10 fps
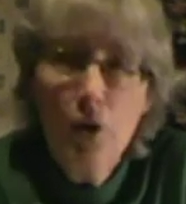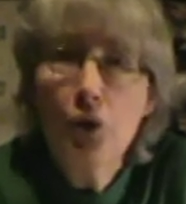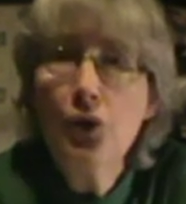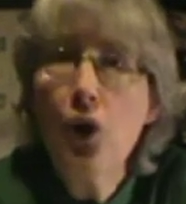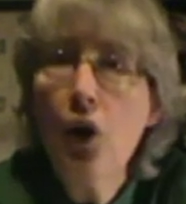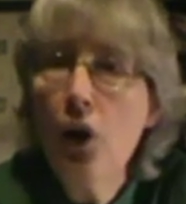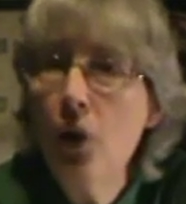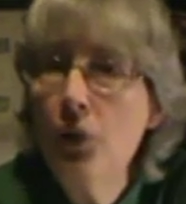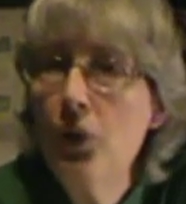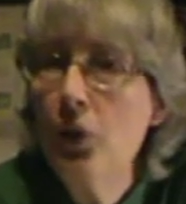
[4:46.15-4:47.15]
Start
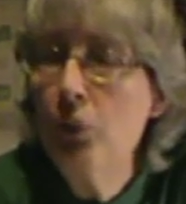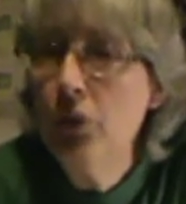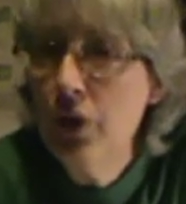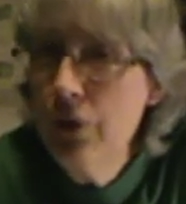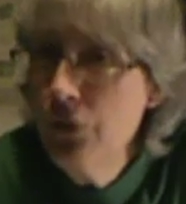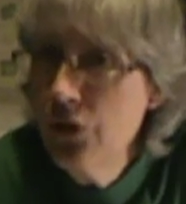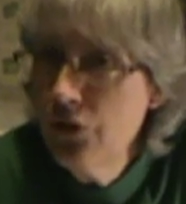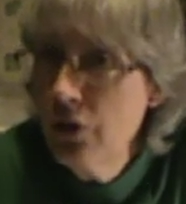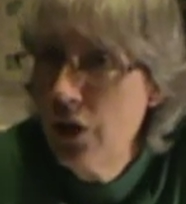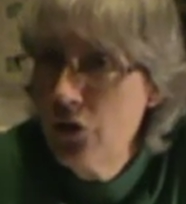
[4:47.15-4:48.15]
off with a brief
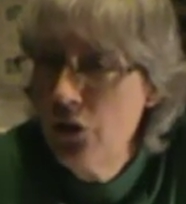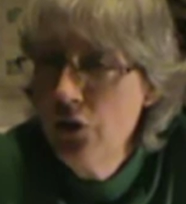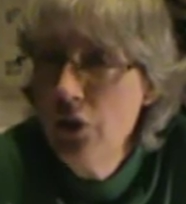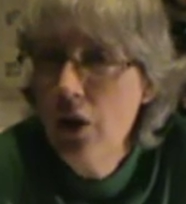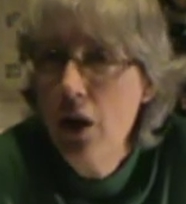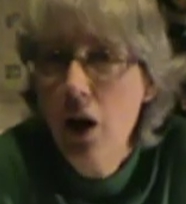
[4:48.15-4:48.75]
discussion,